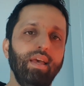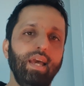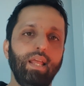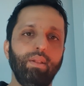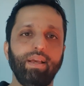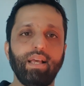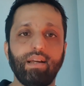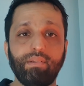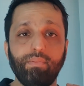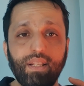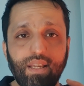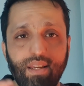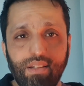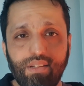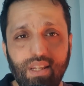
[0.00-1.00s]
Anyway, guys, I'm going
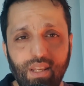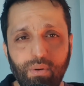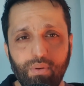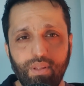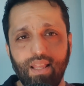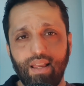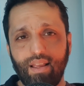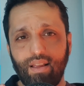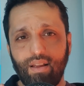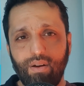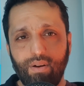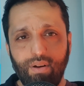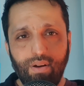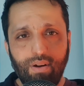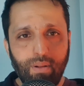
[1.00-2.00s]
to continue with that
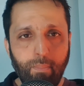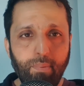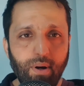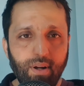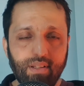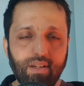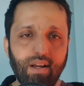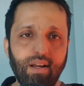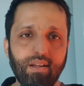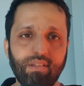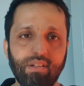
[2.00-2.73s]
on the podcast.